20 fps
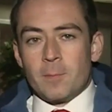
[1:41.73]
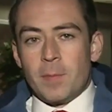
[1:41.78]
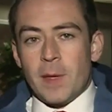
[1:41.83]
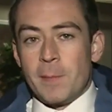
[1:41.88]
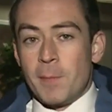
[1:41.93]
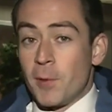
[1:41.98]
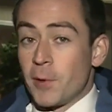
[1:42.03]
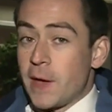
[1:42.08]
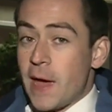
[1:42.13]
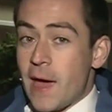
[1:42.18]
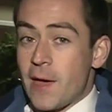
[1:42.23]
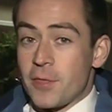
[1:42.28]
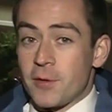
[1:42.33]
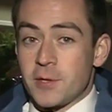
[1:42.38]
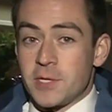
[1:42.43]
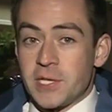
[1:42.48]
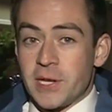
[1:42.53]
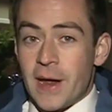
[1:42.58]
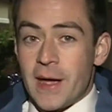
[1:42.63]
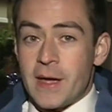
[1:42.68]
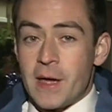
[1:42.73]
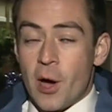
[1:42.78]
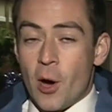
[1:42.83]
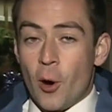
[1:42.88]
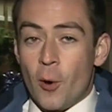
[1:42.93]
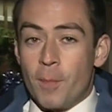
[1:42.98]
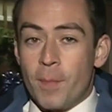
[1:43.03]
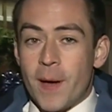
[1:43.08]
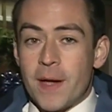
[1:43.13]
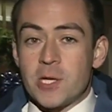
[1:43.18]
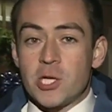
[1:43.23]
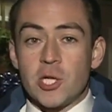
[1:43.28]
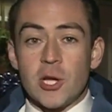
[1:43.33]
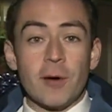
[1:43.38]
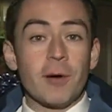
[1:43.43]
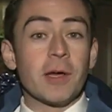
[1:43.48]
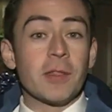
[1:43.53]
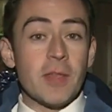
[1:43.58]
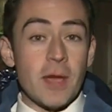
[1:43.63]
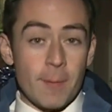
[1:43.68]
People gathered tonight hope by
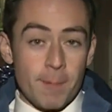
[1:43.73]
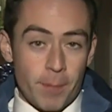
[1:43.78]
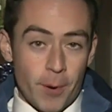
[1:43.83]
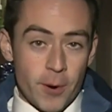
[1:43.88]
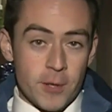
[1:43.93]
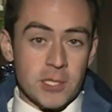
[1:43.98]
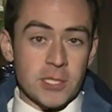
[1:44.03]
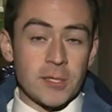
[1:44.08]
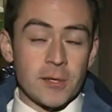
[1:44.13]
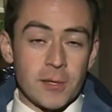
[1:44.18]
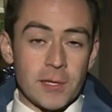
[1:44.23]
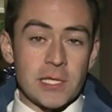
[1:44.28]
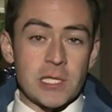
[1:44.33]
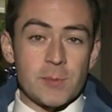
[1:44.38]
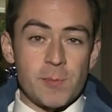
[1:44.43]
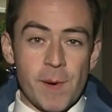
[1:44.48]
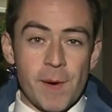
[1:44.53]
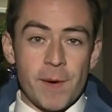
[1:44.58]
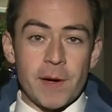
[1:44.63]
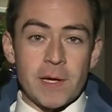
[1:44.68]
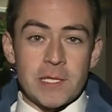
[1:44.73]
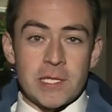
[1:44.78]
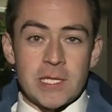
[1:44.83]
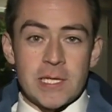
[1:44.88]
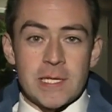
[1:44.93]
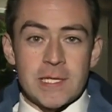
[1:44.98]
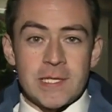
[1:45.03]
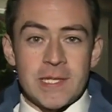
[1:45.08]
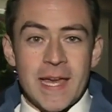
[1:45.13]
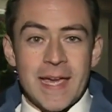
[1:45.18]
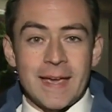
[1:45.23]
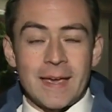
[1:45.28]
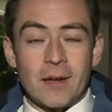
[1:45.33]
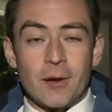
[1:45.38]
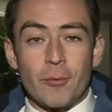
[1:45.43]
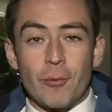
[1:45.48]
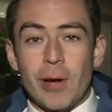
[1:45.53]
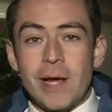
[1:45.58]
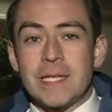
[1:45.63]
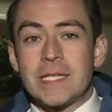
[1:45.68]
sharing their personal experiences they can
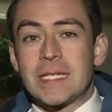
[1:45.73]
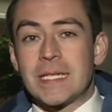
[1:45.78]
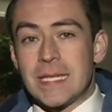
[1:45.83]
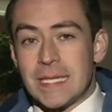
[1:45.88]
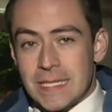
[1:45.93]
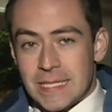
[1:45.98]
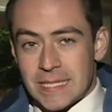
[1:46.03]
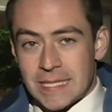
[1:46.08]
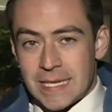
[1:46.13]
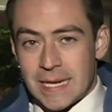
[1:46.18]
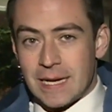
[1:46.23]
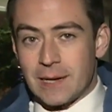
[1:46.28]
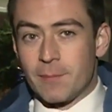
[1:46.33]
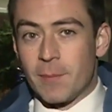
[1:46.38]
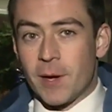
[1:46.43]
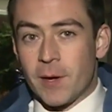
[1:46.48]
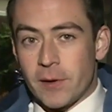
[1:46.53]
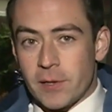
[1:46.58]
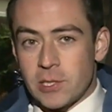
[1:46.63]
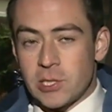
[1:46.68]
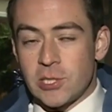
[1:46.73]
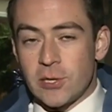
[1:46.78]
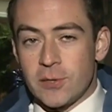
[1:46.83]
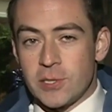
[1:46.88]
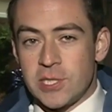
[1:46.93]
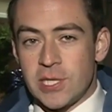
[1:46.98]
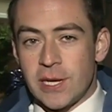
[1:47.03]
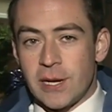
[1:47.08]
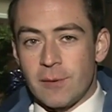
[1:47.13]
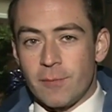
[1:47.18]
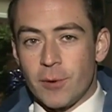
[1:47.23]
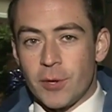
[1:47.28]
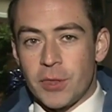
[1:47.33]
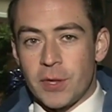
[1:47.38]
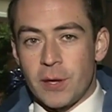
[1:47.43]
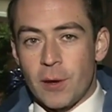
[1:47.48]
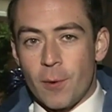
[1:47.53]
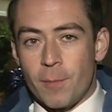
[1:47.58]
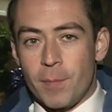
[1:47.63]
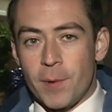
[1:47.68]
erase the stigma associated with
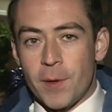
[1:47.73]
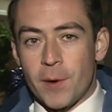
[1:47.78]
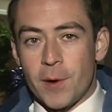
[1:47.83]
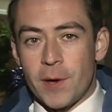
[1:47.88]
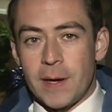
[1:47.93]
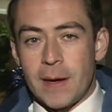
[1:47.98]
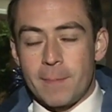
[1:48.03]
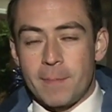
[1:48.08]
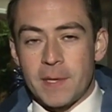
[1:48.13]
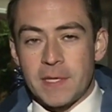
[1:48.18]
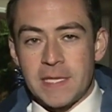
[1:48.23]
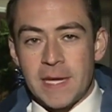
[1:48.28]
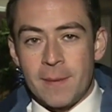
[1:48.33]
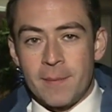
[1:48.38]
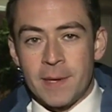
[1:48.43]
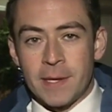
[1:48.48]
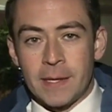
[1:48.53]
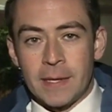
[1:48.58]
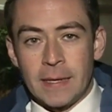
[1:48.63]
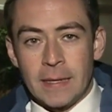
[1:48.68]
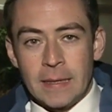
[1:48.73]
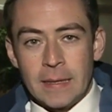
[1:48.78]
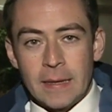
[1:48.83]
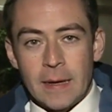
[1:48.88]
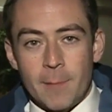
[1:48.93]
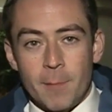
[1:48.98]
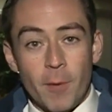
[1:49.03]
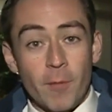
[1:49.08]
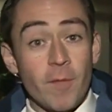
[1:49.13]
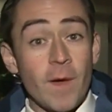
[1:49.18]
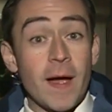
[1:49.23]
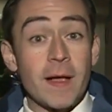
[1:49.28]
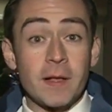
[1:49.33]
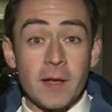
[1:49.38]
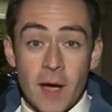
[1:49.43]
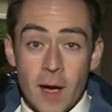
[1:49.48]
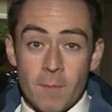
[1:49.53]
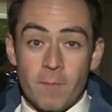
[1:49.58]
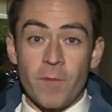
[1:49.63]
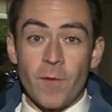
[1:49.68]
the opioid epidemic and provide
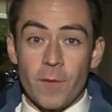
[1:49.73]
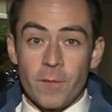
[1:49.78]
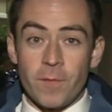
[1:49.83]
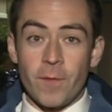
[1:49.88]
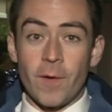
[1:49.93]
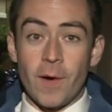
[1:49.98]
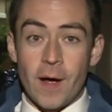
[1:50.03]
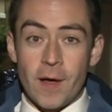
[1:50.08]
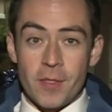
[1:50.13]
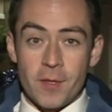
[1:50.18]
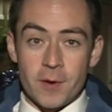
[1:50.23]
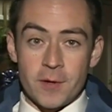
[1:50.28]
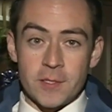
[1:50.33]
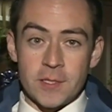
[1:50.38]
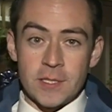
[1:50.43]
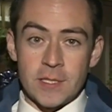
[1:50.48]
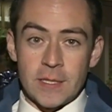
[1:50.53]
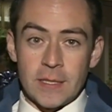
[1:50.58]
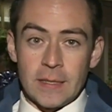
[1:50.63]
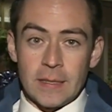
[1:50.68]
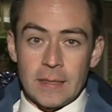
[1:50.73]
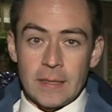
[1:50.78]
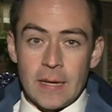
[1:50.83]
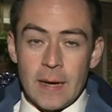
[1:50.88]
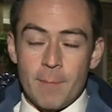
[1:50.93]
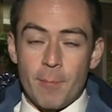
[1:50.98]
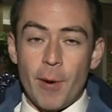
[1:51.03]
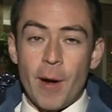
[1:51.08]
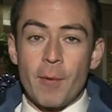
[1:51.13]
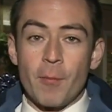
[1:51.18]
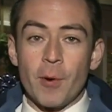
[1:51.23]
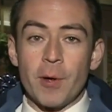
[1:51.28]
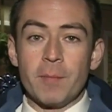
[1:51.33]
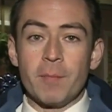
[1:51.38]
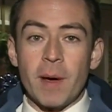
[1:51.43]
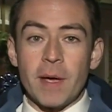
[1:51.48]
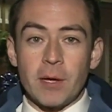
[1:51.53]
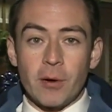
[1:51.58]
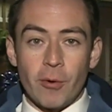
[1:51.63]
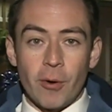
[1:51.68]
comfort for others. In Brentwood,
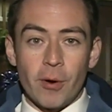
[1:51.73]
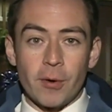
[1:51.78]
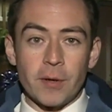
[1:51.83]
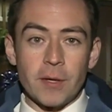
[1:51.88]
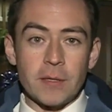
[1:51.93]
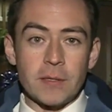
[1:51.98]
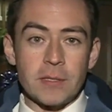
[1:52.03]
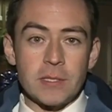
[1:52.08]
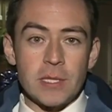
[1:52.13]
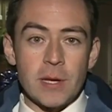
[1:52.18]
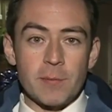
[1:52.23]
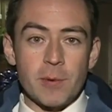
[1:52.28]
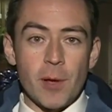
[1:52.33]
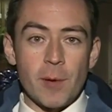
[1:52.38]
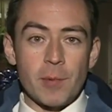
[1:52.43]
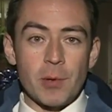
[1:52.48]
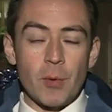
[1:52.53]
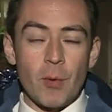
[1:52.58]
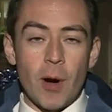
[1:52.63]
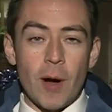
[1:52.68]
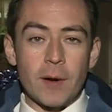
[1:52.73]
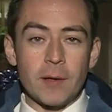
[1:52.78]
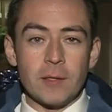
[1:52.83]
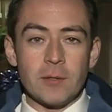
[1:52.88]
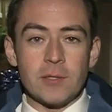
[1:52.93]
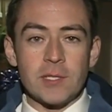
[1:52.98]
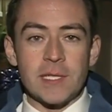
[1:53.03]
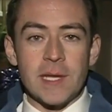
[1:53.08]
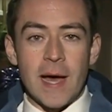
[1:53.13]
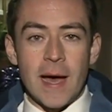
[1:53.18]
Mike Cronin, WMUR News